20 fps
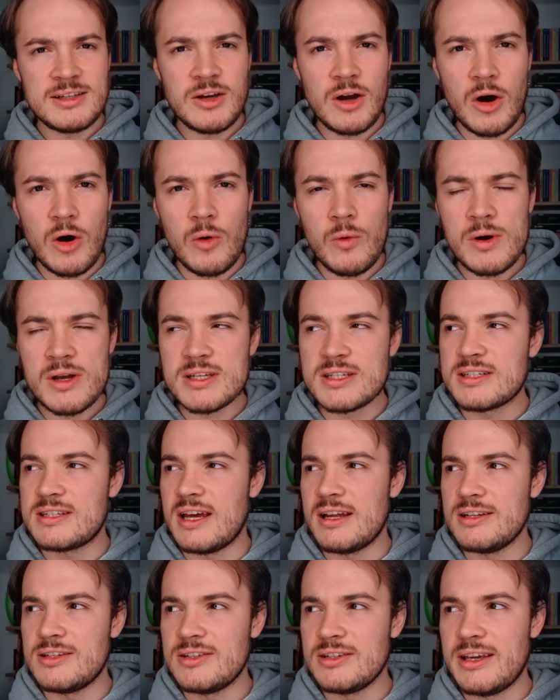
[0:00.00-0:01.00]
you always
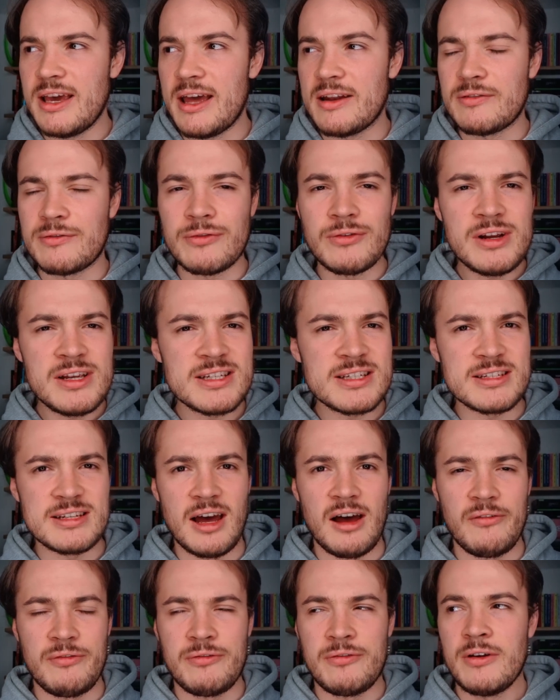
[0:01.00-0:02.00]
tend to get free
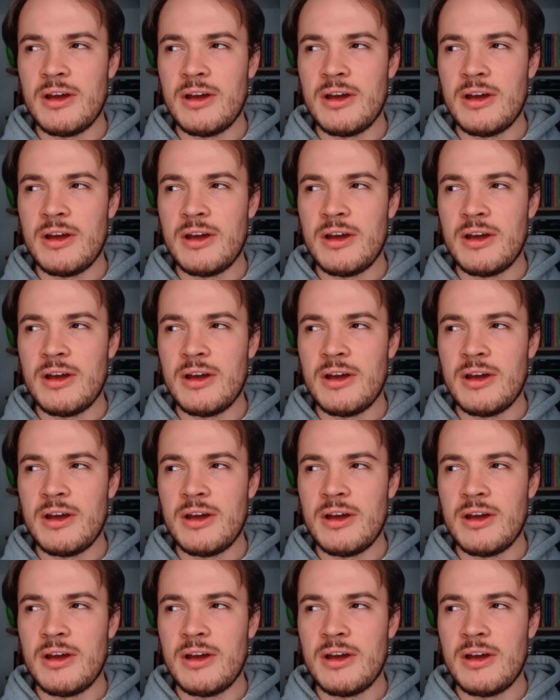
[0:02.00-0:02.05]
stuff